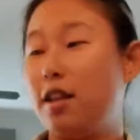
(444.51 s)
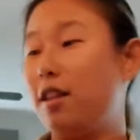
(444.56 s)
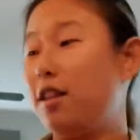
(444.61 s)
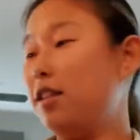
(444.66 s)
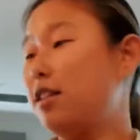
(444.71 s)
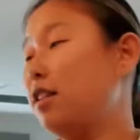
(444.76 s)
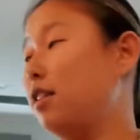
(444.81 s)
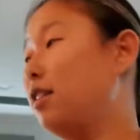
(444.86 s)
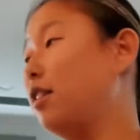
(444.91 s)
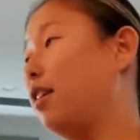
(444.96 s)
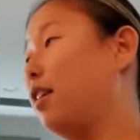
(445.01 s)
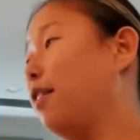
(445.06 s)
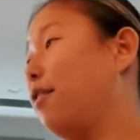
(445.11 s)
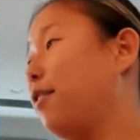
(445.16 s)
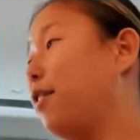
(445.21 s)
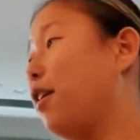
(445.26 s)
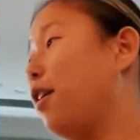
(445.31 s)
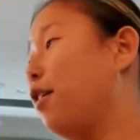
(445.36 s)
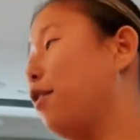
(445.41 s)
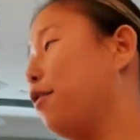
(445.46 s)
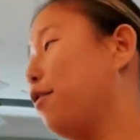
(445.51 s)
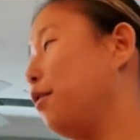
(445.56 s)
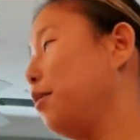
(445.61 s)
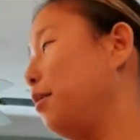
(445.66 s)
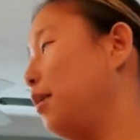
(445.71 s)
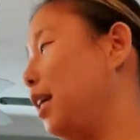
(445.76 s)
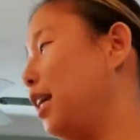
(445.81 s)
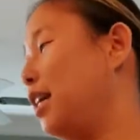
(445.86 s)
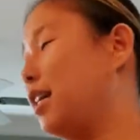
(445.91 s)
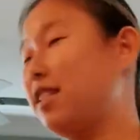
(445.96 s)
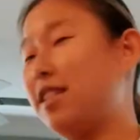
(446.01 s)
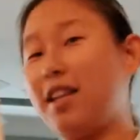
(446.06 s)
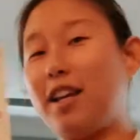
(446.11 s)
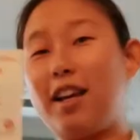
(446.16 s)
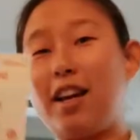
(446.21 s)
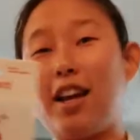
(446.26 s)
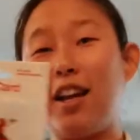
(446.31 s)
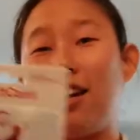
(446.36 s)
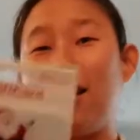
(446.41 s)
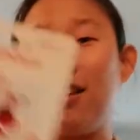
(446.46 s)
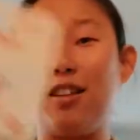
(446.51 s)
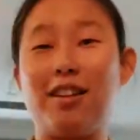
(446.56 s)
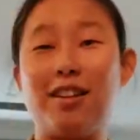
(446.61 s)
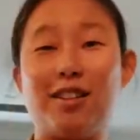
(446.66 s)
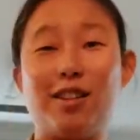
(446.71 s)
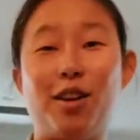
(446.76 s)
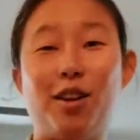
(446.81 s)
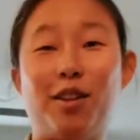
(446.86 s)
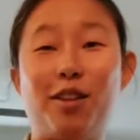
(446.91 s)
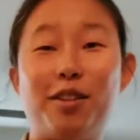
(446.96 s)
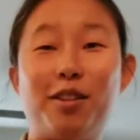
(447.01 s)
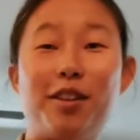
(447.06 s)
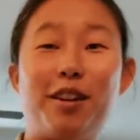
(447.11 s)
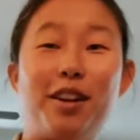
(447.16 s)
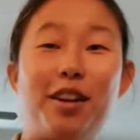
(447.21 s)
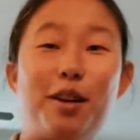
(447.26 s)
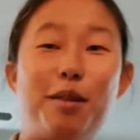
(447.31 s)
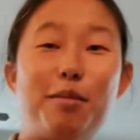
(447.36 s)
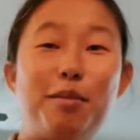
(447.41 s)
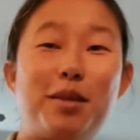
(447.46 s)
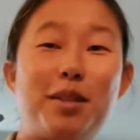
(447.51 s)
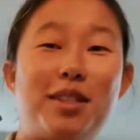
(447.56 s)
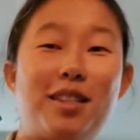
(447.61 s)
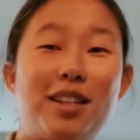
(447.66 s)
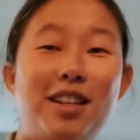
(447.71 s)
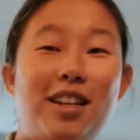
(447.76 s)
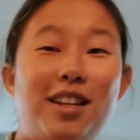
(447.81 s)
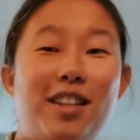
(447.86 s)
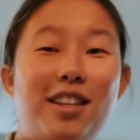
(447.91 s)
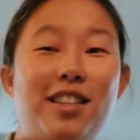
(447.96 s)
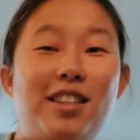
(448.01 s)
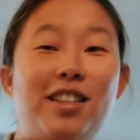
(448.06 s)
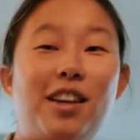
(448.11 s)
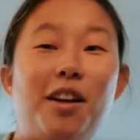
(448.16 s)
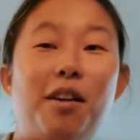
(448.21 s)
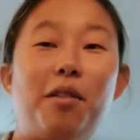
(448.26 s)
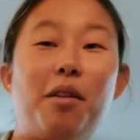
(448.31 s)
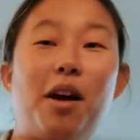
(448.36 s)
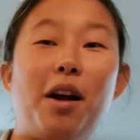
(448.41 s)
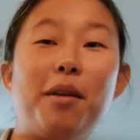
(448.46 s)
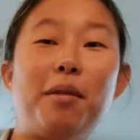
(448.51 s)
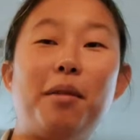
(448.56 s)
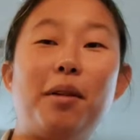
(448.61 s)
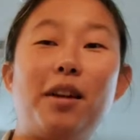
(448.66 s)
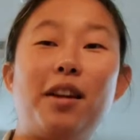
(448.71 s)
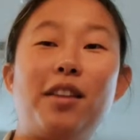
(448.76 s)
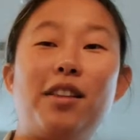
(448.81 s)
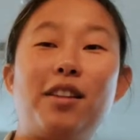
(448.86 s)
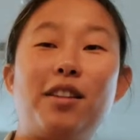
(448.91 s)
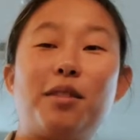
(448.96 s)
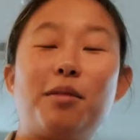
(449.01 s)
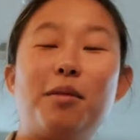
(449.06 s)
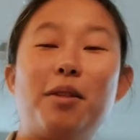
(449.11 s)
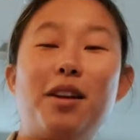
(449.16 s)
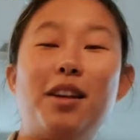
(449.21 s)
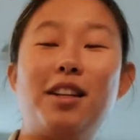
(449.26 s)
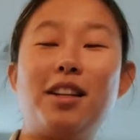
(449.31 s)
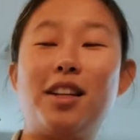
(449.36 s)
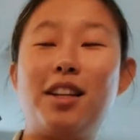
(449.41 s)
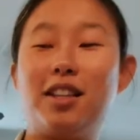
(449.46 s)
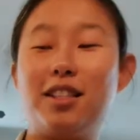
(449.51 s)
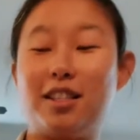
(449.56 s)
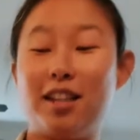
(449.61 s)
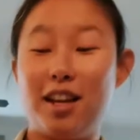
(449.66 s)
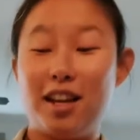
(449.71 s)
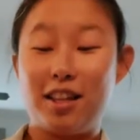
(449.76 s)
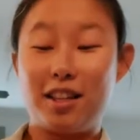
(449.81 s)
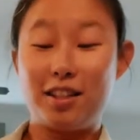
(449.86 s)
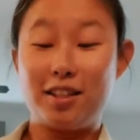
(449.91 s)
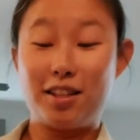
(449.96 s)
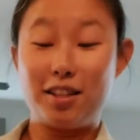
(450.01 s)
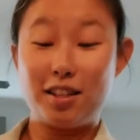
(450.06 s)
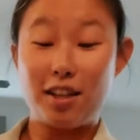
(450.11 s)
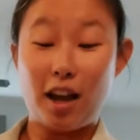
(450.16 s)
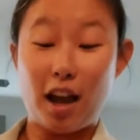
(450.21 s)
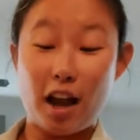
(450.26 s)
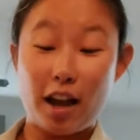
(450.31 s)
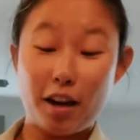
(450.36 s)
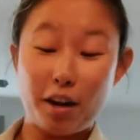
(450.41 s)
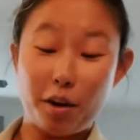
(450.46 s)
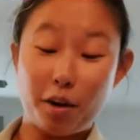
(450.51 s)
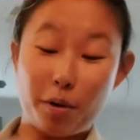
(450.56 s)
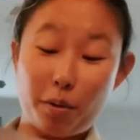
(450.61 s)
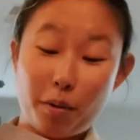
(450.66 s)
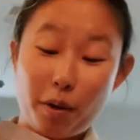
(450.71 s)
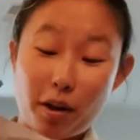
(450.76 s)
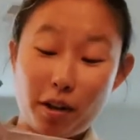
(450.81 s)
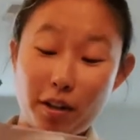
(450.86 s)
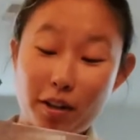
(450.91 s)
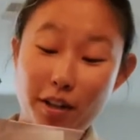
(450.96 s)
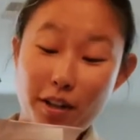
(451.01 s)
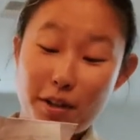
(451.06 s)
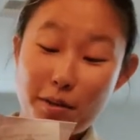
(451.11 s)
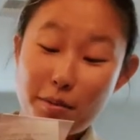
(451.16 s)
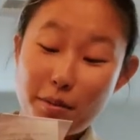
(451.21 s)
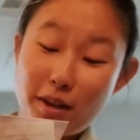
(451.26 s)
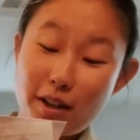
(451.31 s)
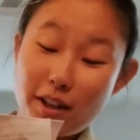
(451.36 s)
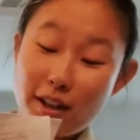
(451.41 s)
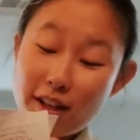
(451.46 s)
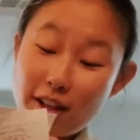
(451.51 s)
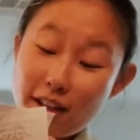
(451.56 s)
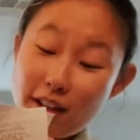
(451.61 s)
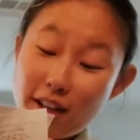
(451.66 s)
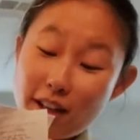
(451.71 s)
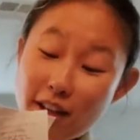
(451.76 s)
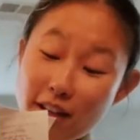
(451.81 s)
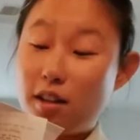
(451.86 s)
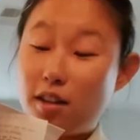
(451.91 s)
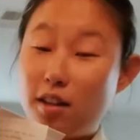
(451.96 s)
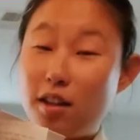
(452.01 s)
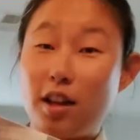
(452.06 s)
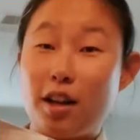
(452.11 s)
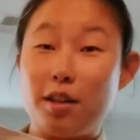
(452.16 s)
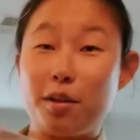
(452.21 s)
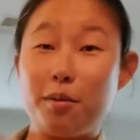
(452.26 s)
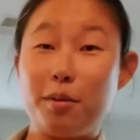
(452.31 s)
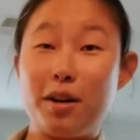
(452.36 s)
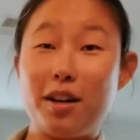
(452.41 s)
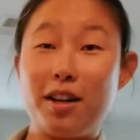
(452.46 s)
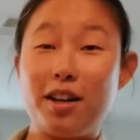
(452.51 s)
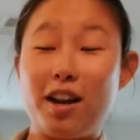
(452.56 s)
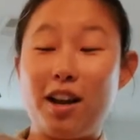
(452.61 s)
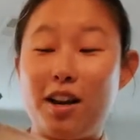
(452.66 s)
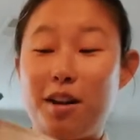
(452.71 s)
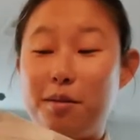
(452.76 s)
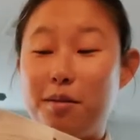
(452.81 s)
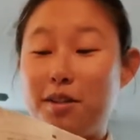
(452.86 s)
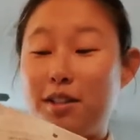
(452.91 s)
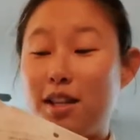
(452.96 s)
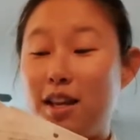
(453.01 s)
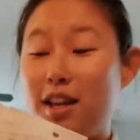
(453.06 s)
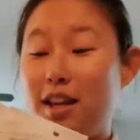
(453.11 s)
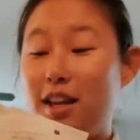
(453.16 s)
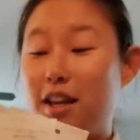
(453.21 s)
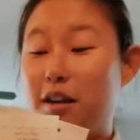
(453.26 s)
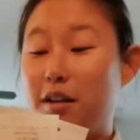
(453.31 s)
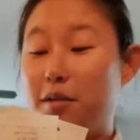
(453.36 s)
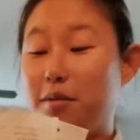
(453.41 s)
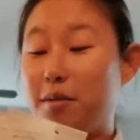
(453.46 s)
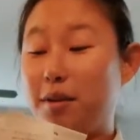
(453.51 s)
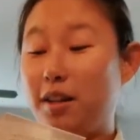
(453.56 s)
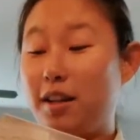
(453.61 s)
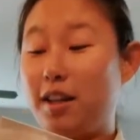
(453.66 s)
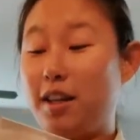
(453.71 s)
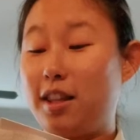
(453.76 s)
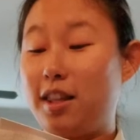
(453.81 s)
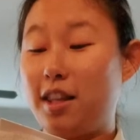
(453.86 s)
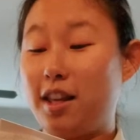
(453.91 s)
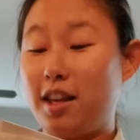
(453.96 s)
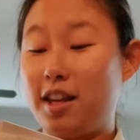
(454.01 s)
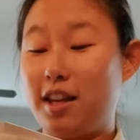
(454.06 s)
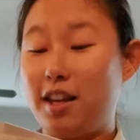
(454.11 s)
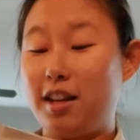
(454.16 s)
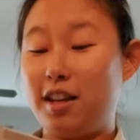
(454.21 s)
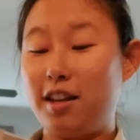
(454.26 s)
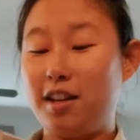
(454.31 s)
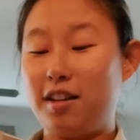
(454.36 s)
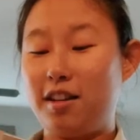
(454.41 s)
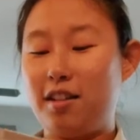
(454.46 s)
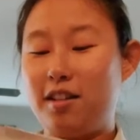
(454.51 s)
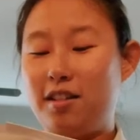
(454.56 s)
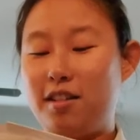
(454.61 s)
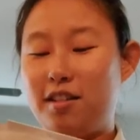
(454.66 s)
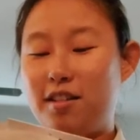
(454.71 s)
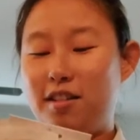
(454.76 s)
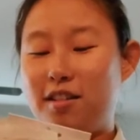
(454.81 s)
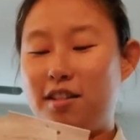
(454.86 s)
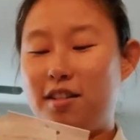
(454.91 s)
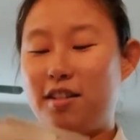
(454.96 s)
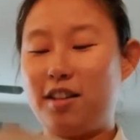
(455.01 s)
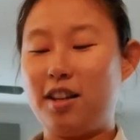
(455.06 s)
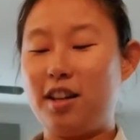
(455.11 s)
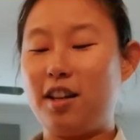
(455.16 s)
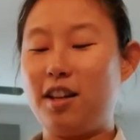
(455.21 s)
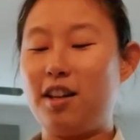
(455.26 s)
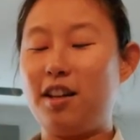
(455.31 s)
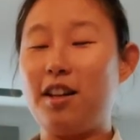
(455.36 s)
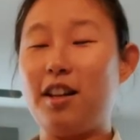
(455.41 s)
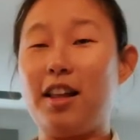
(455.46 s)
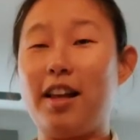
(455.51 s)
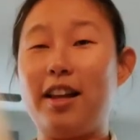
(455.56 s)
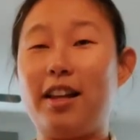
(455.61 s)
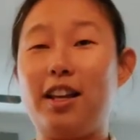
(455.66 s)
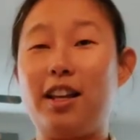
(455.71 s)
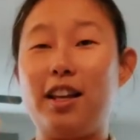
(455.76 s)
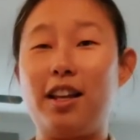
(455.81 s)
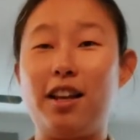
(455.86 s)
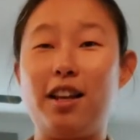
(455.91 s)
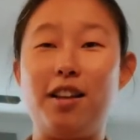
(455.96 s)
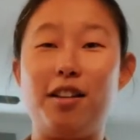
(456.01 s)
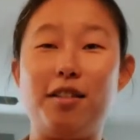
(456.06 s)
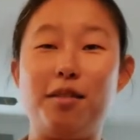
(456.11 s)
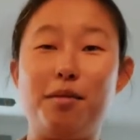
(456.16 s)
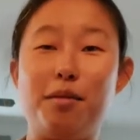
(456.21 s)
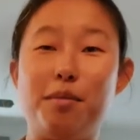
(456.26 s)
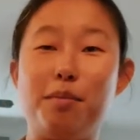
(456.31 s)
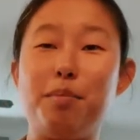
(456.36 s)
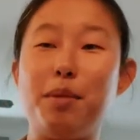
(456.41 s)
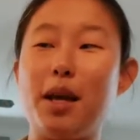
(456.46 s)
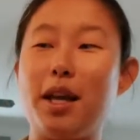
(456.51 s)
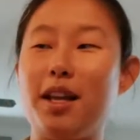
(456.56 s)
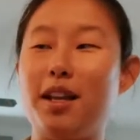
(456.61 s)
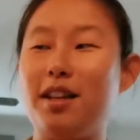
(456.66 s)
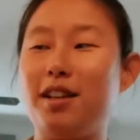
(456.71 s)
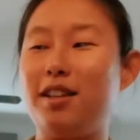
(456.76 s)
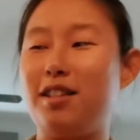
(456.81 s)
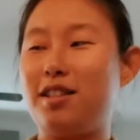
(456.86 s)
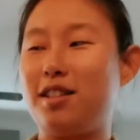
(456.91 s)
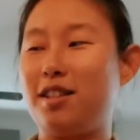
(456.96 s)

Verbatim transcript: this is a gift card for me because, like, I collect holograms. So I wanted this one because this is a higher quality one. The other one I got, it was, like, really thin and, like, it bent.